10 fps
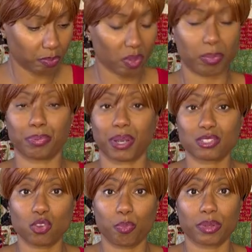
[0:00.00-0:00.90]
be pressed
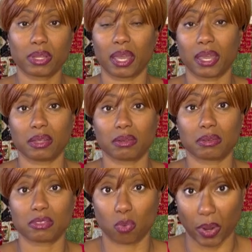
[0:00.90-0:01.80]
open and
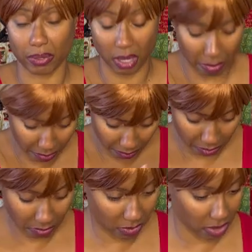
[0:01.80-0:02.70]
squared up.
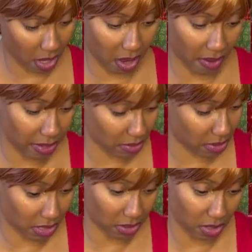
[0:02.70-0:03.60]
All right, so
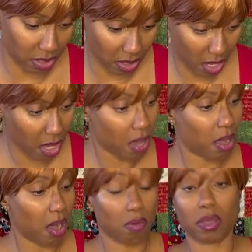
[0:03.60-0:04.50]
that's good.
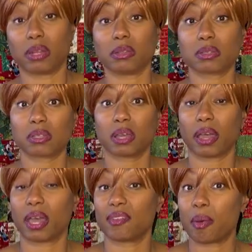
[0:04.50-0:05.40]
Oh, and it looks like I
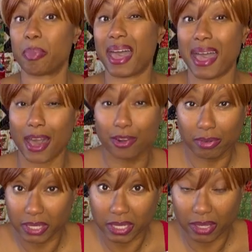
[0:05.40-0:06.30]
have a pattern
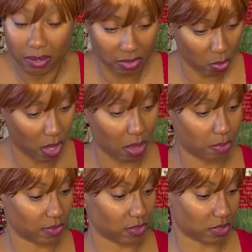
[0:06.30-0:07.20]
in here as well.
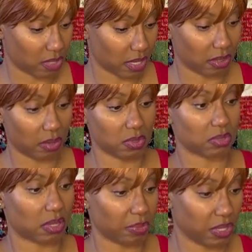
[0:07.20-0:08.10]
It looks like there was
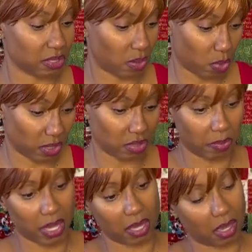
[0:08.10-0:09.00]
something else I wanted to
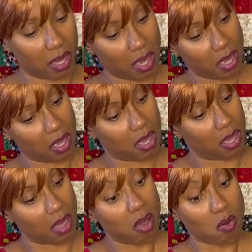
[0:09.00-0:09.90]
make.
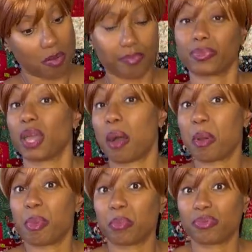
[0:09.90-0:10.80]
Oh, I'm a
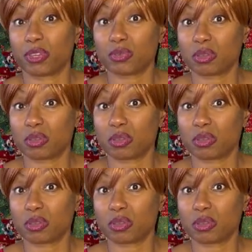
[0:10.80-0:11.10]
member of the Houston